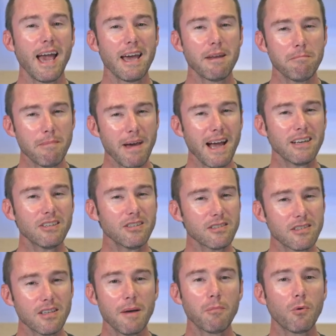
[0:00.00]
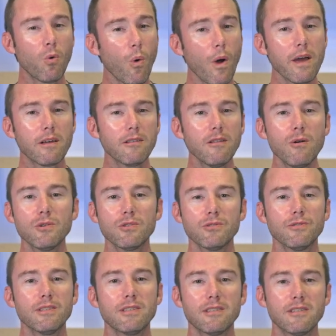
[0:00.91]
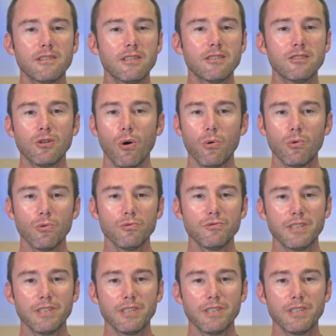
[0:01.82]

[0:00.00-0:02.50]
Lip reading: and matches up quite closely to the total